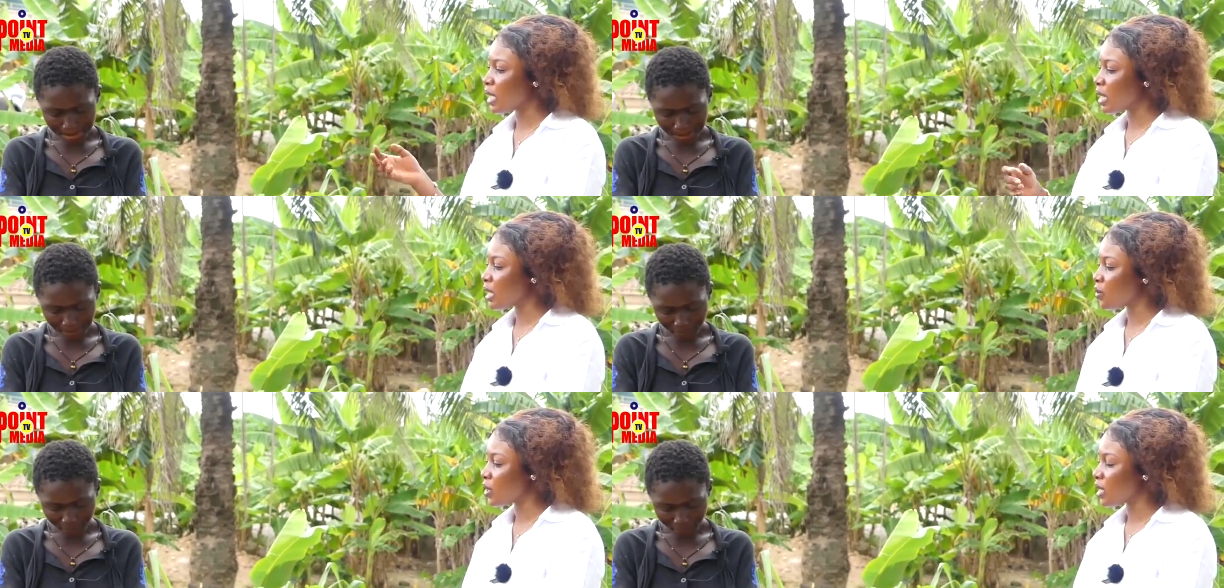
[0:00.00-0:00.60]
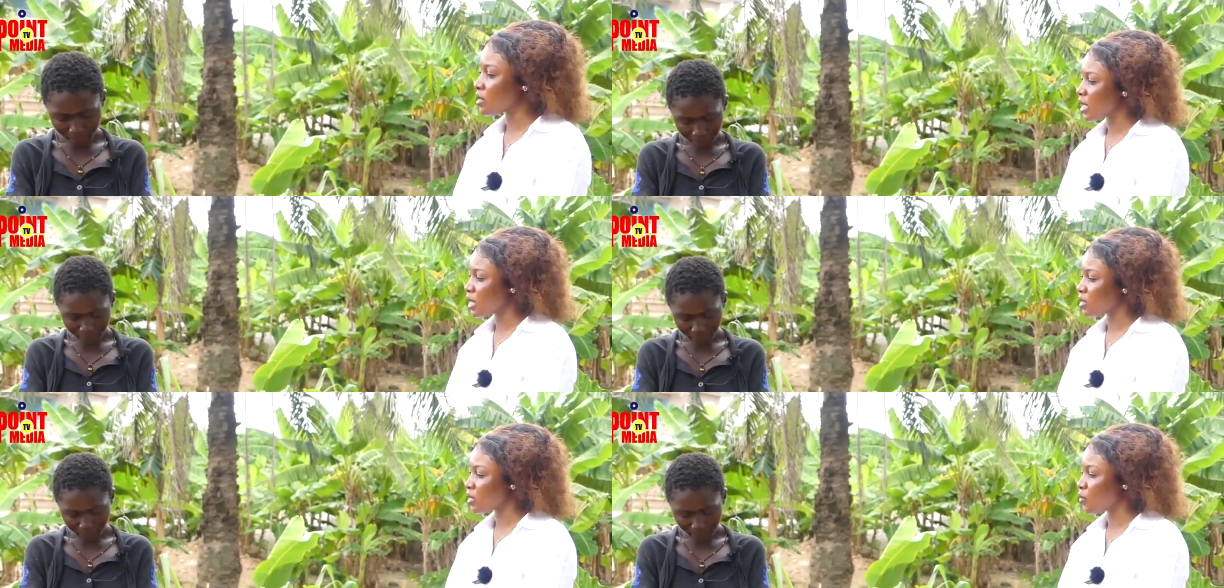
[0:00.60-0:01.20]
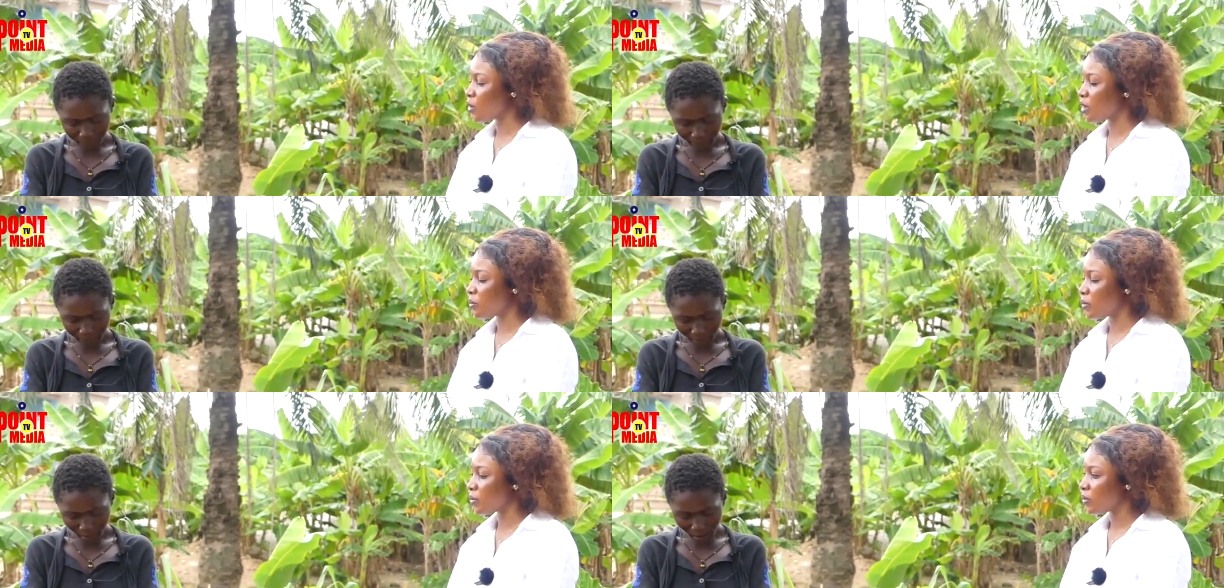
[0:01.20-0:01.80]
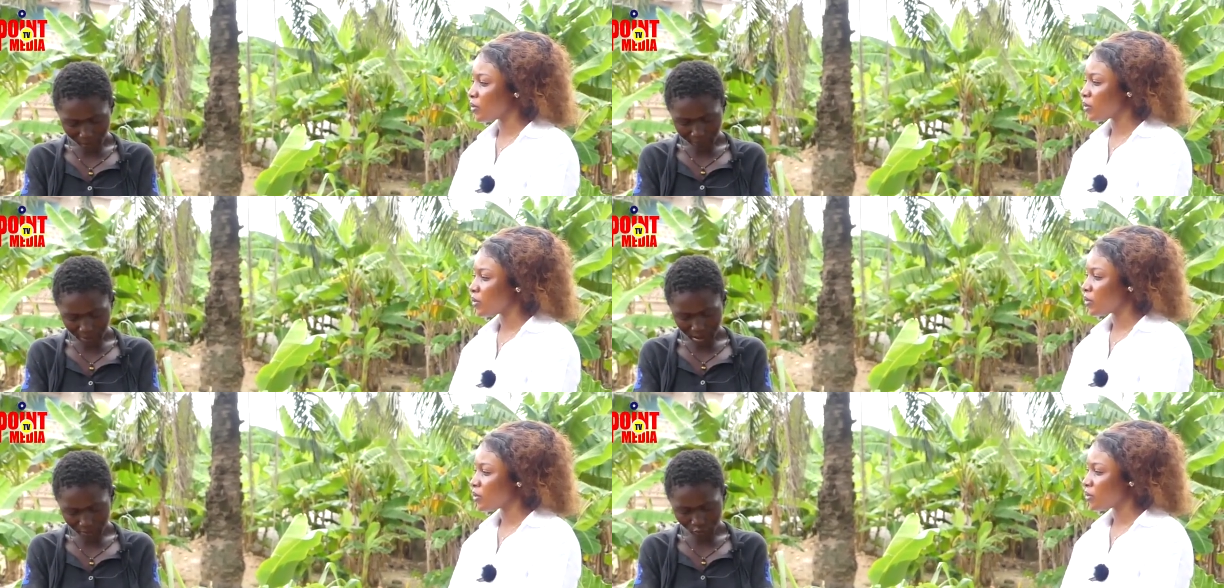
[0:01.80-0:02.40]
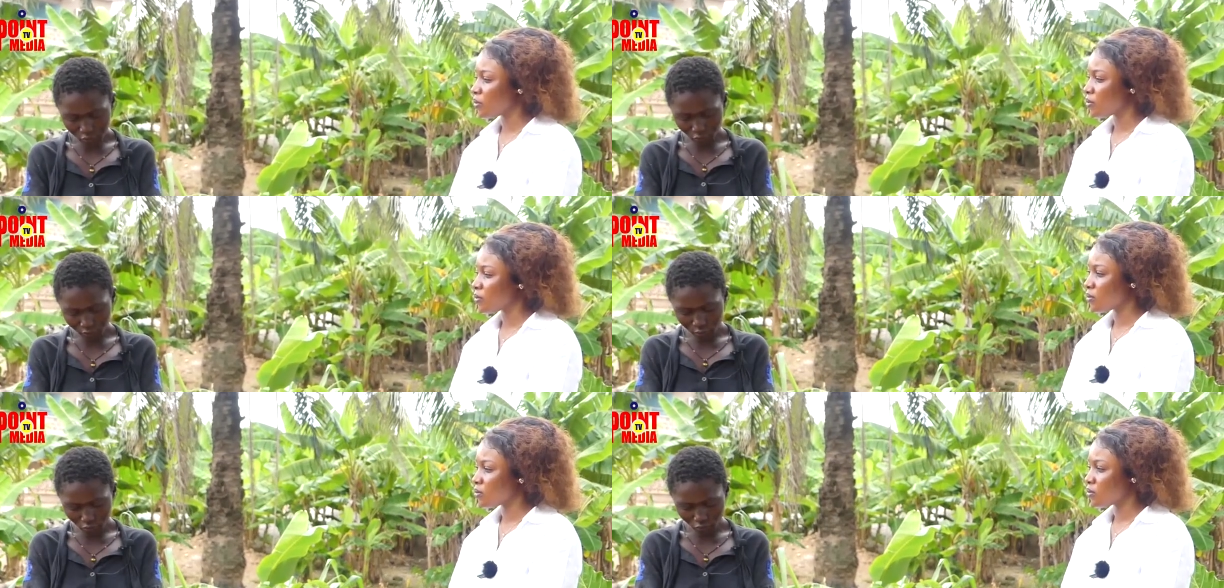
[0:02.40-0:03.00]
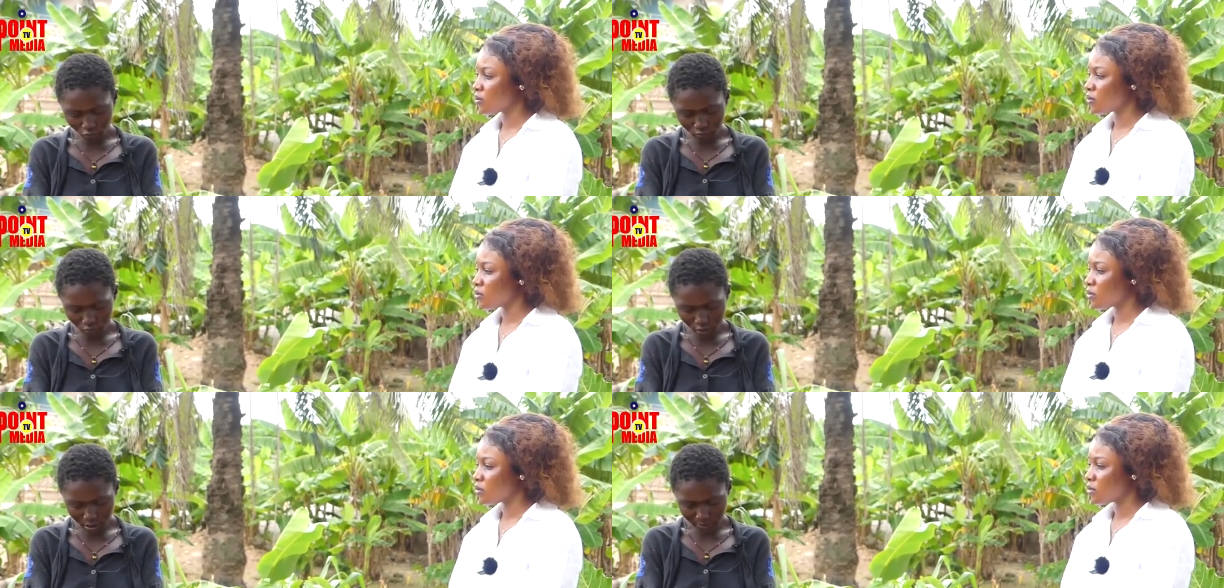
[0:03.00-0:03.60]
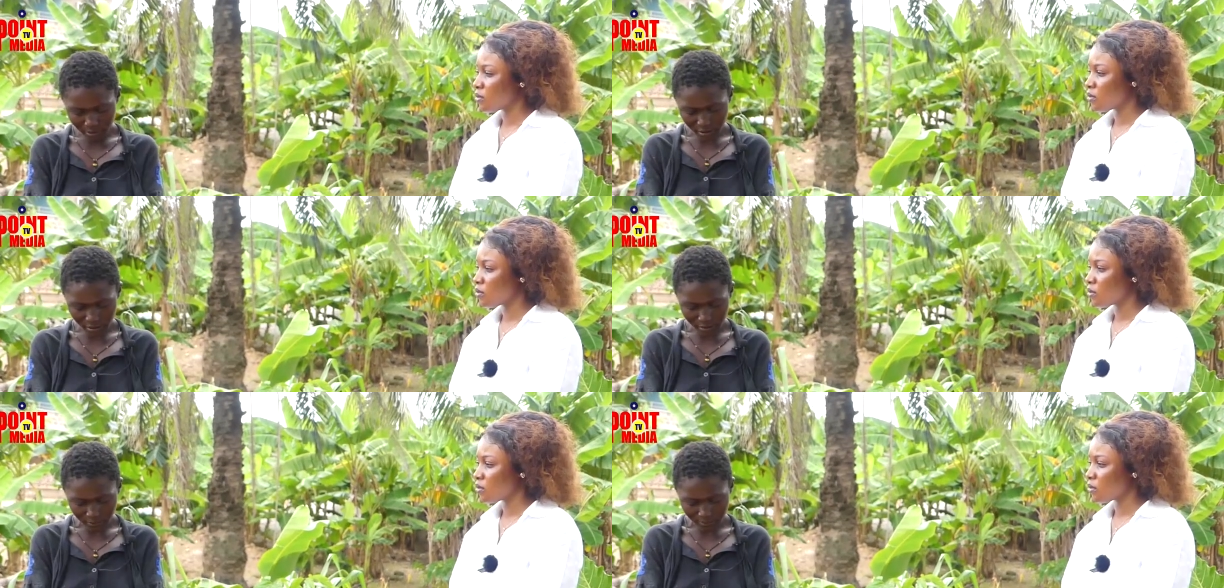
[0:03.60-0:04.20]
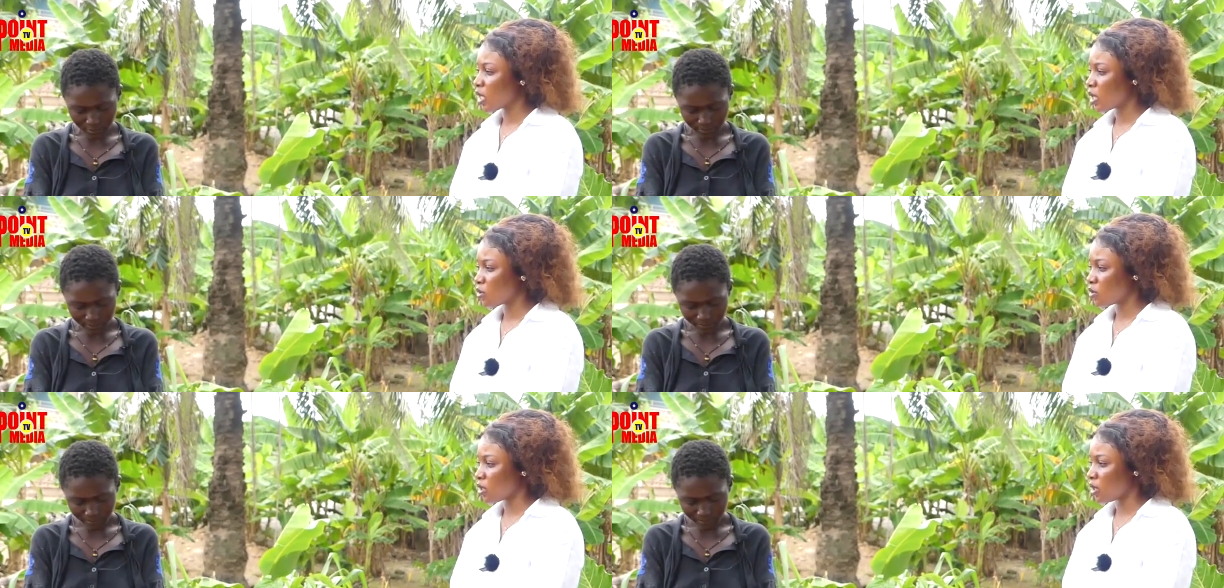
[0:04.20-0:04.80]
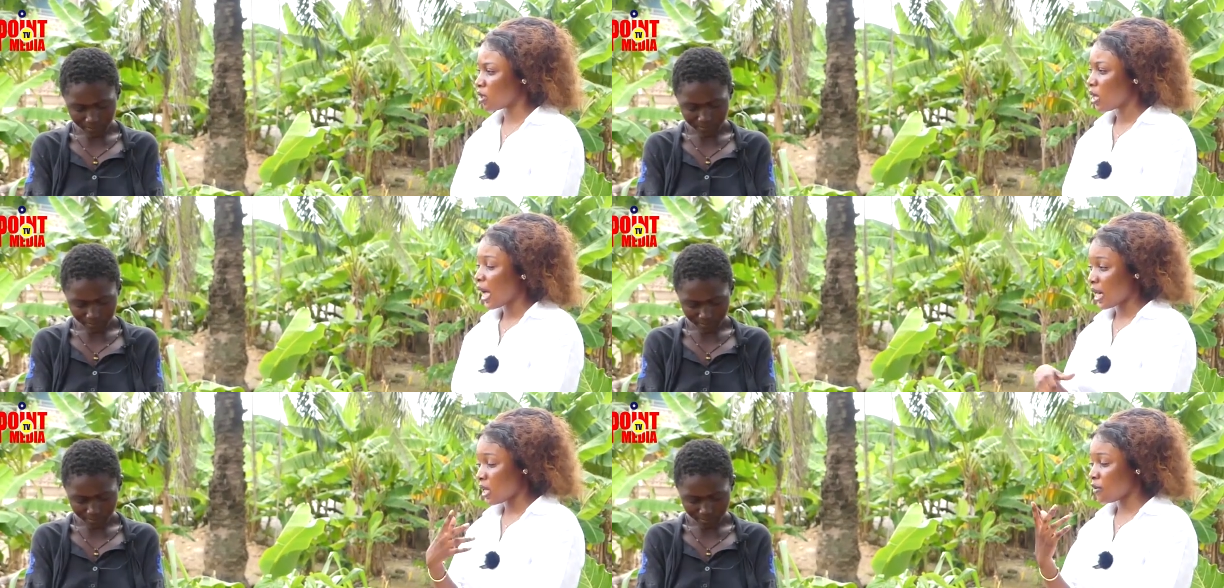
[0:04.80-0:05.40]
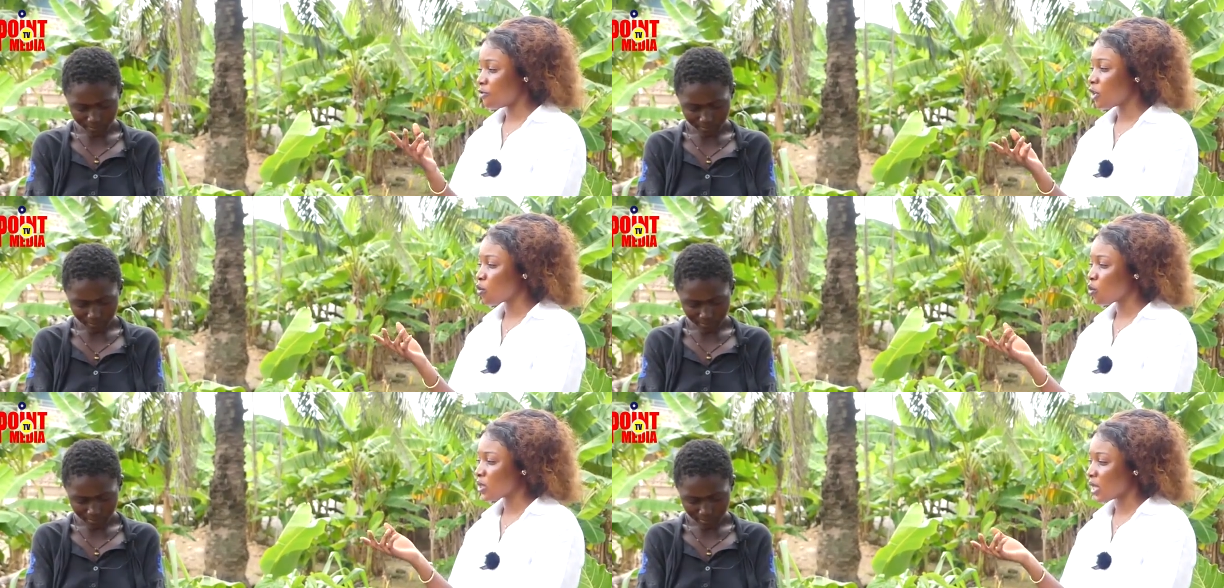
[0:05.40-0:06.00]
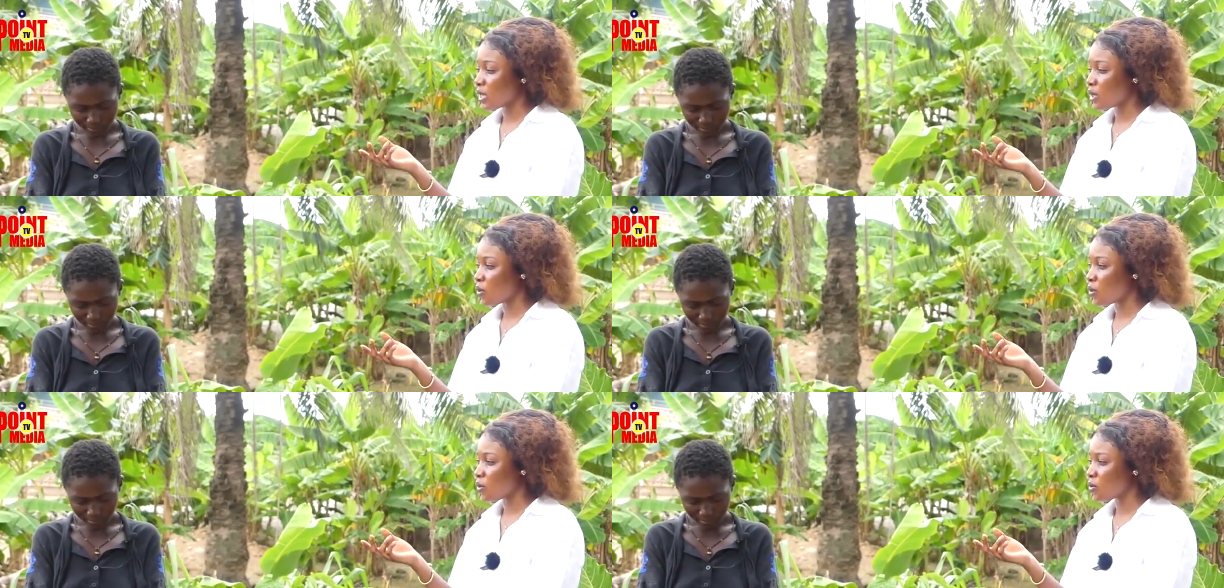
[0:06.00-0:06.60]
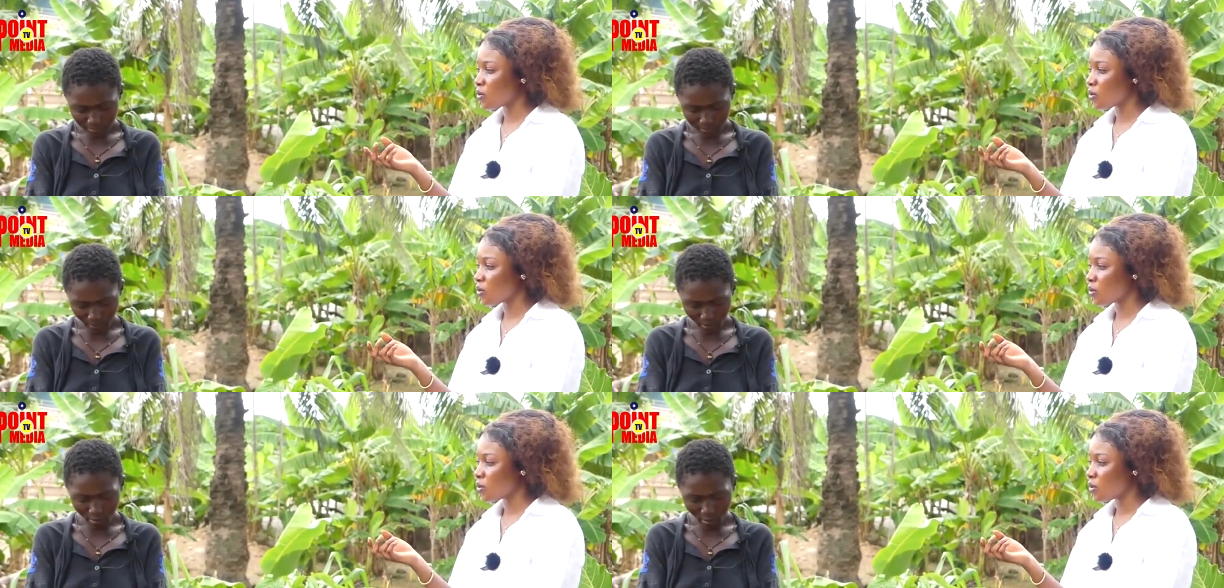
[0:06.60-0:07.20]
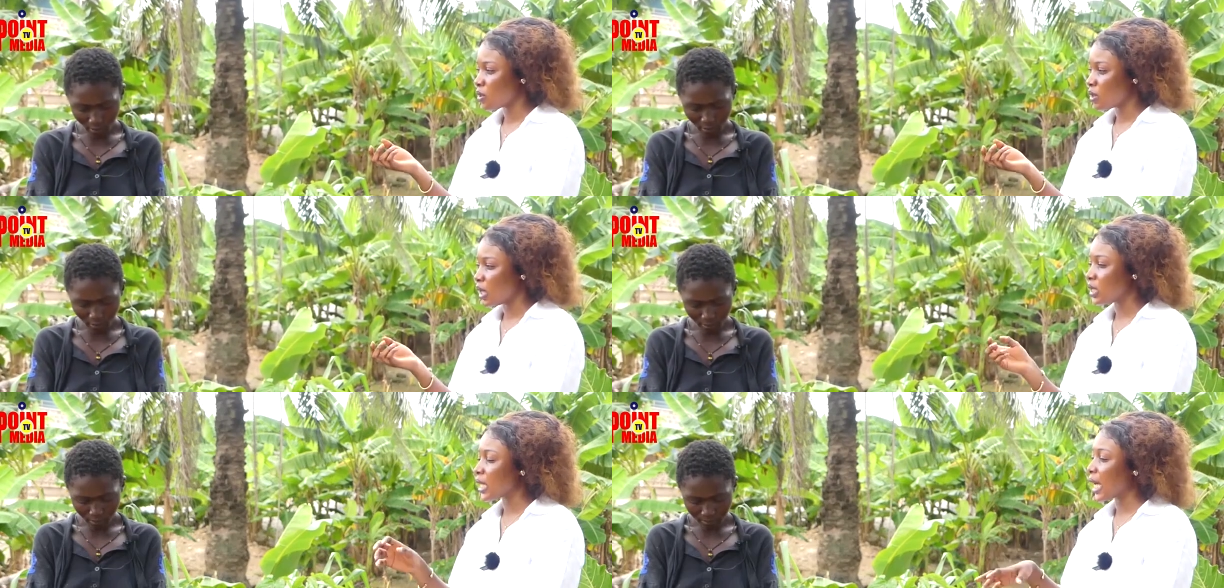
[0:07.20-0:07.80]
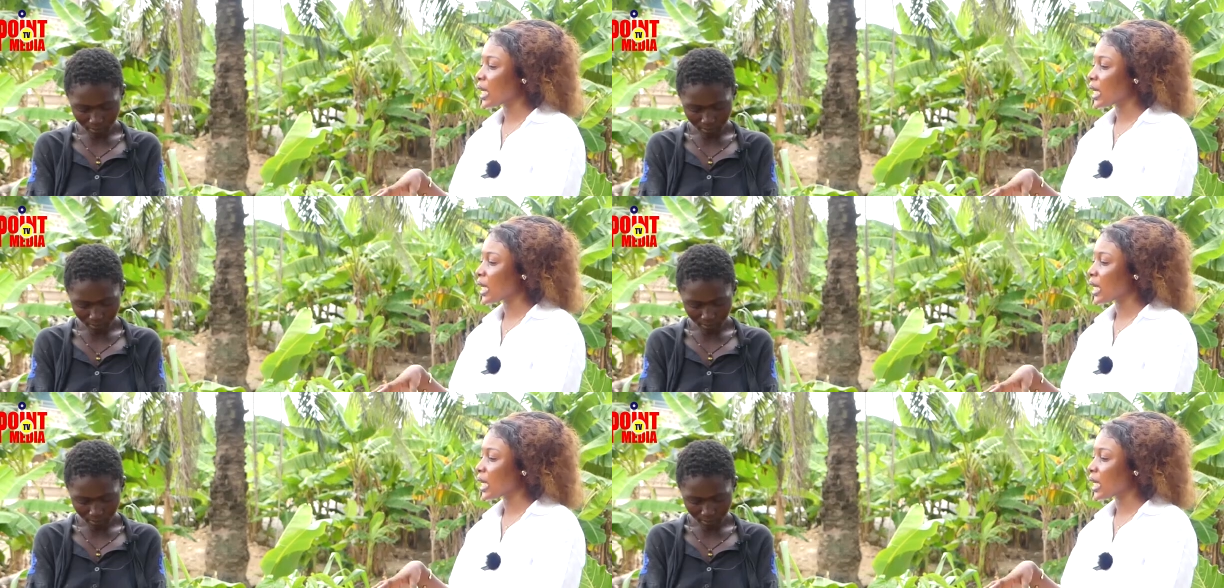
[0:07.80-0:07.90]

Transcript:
Speaker 1: I didn't know you had to share coffee.
Speaker 2: You are not want to tomorrow tomorrow. I'm sharing.
Speaker 1: And I'll share. I did if you no want to do it. Oh. It's a